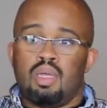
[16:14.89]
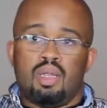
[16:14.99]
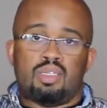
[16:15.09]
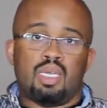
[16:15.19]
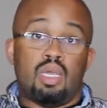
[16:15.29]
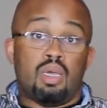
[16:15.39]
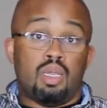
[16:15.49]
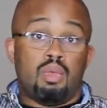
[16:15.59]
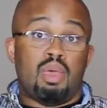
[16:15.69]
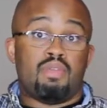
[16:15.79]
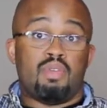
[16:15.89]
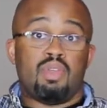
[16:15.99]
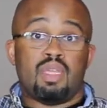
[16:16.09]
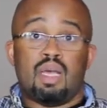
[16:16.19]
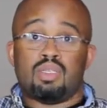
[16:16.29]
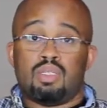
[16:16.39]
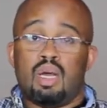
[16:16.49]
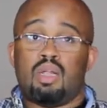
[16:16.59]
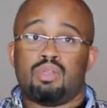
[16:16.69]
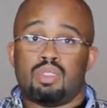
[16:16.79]
let's say again you make
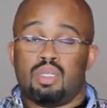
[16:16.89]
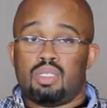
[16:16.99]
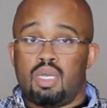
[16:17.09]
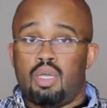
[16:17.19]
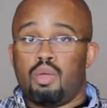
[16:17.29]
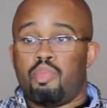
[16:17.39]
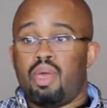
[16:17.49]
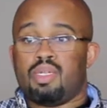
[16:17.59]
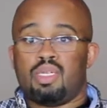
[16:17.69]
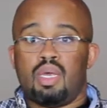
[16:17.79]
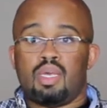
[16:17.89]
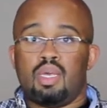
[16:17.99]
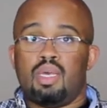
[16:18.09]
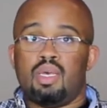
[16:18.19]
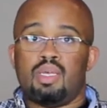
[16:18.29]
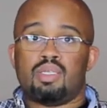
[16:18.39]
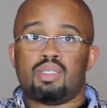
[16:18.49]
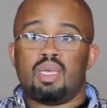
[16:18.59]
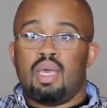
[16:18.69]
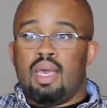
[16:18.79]
$50,000, and let's say your paycheck
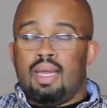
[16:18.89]
is